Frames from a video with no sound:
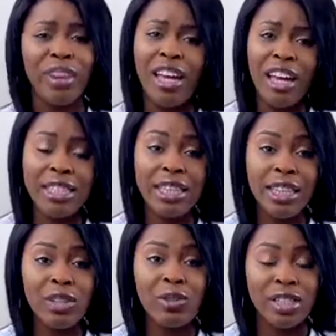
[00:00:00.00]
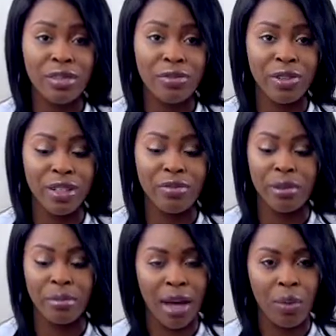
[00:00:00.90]
it's a little different
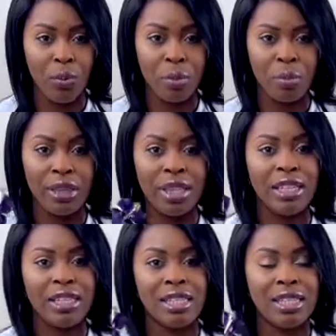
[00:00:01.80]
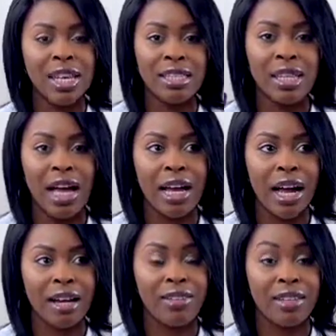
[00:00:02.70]
from that one, but then the scents are
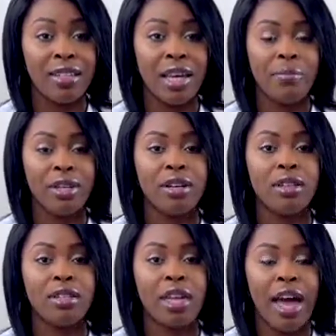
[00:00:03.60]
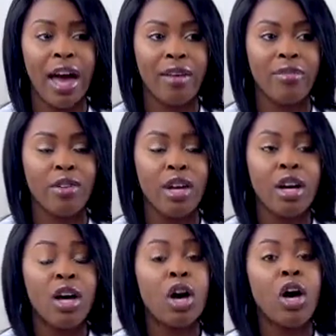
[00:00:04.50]
kind of the same because they have
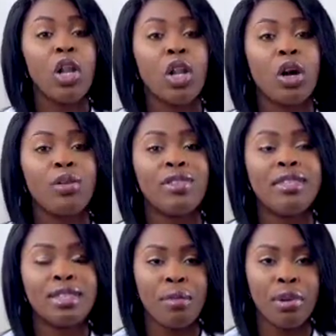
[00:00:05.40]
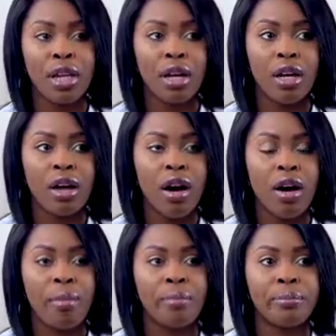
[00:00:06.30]
a lot of similar
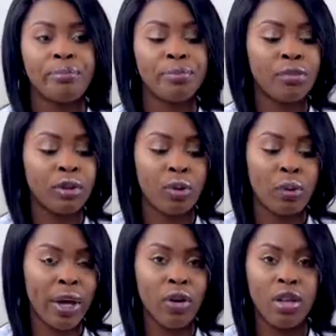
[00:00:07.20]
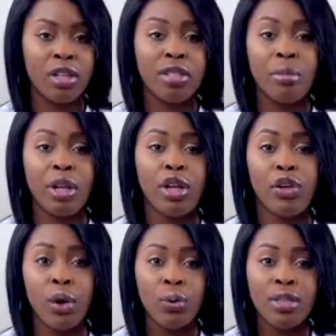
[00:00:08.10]
similar
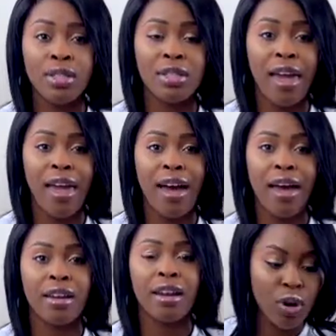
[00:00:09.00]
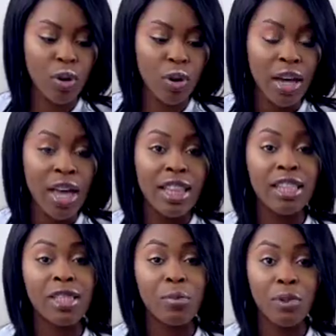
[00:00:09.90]
notes. And so
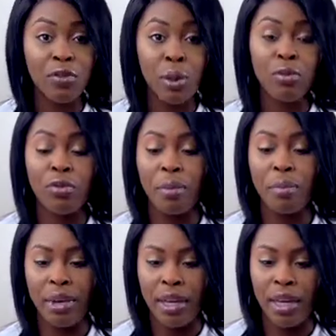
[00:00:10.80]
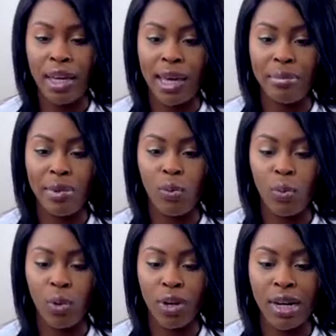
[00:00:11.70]
this perfume for me can be
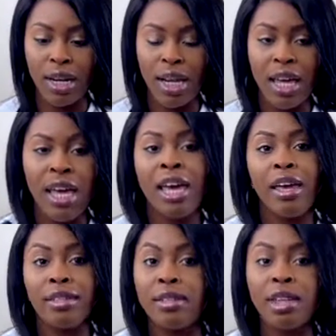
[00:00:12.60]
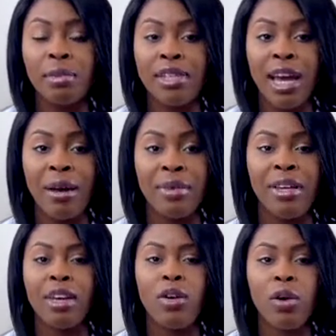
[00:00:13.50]
worn in the summertime, and it
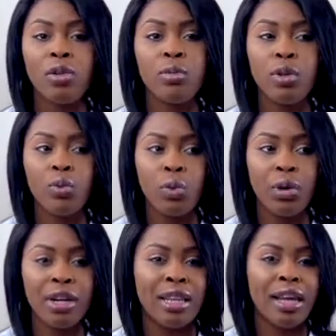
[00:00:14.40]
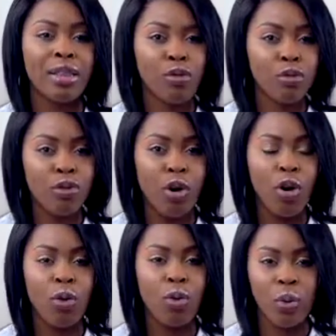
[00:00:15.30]
can also be worn in like the
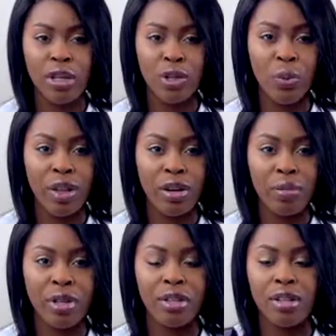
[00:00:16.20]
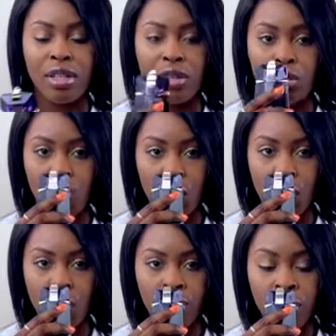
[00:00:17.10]
fall winter weather because it's
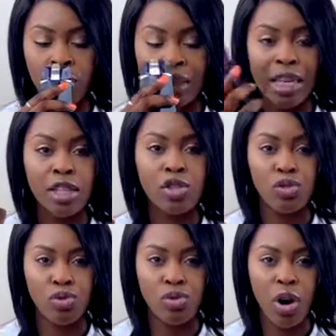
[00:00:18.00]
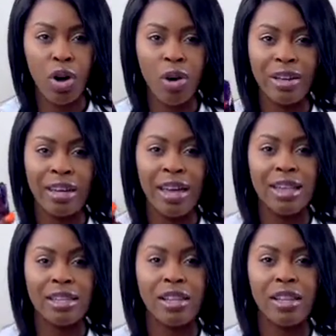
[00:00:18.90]
so like strong, and it
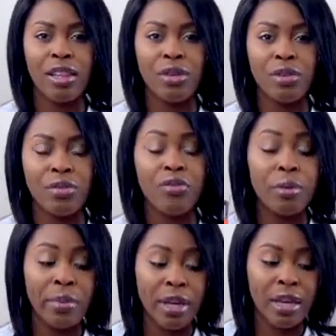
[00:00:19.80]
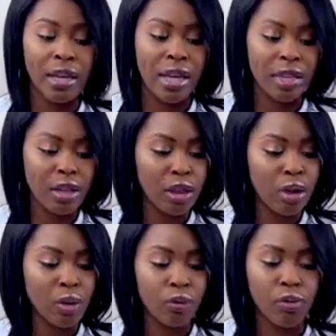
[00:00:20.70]
has like a little, for me it has like a
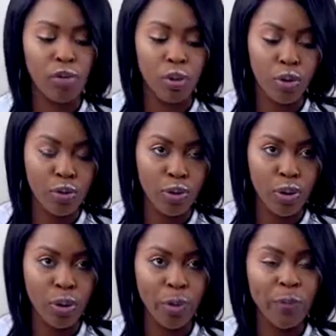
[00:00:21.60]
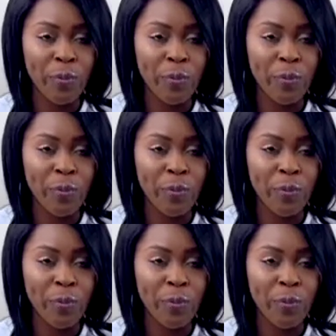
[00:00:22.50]
little floral